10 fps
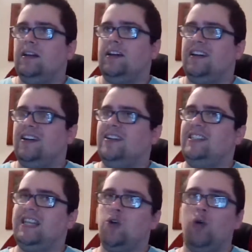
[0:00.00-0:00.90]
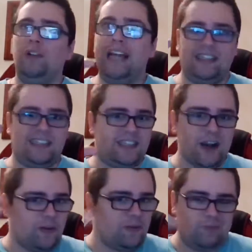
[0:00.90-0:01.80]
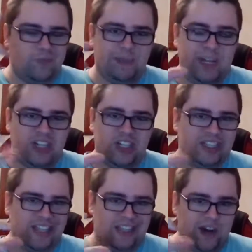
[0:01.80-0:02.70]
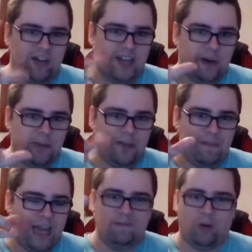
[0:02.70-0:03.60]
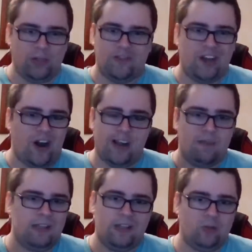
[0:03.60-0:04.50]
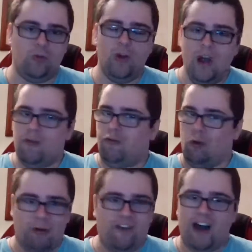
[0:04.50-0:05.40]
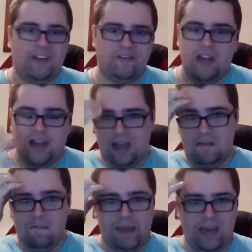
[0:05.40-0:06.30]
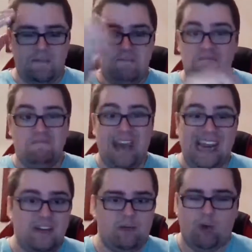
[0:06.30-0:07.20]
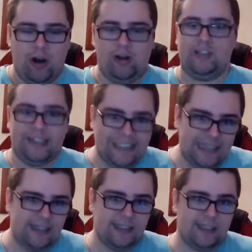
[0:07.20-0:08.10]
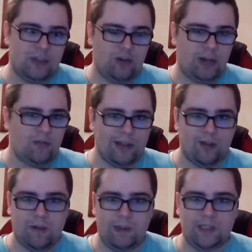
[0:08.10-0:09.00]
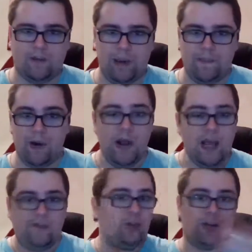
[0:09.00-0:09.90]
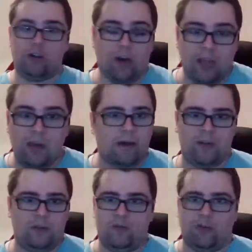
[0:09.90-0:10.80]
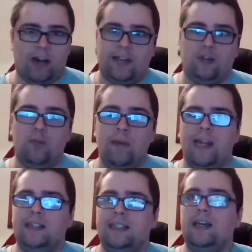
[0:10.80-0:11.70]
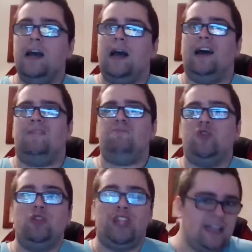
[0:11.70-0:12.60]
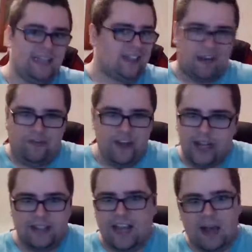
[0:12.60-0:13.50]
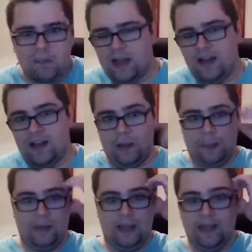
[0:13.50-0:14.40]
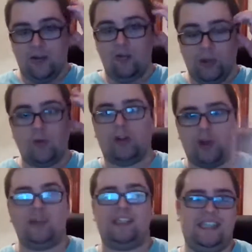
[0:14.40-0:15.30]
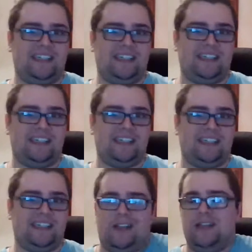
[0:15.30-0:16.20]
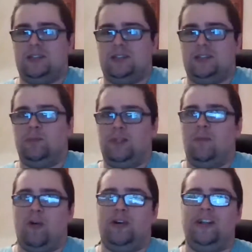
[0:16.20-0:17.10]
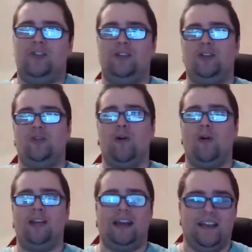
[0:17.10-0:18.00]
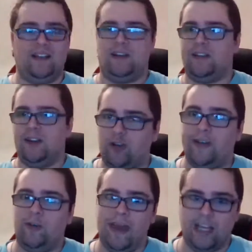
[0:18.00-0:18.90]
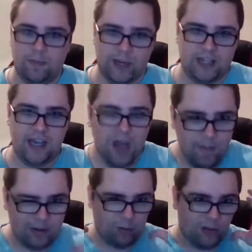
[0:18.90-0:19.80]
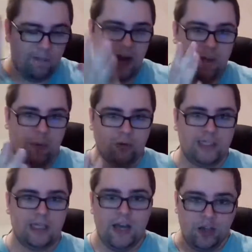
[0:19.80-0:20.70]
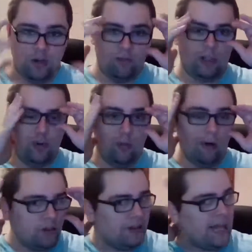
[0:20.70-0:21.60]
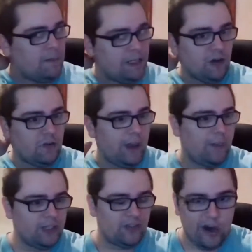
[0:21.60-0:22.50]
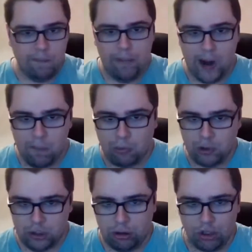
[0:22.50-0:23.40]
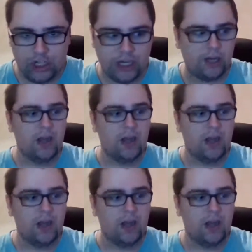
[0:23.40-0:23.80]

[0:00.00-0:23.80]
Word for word: uh, how do you say, condense their speeches and their, their the main points of their argument into four or five uh, main main words and sentences that you can write on a piece of paper. Even though they're talking about it for like two minutes, uh, usually that's like filling time, um, and you you will notice this is, is, is the more that you, that you're going like they're, they're trying to make it pretty, but on the bare bones, you, what you want on that piece of paper is very bare bones logic.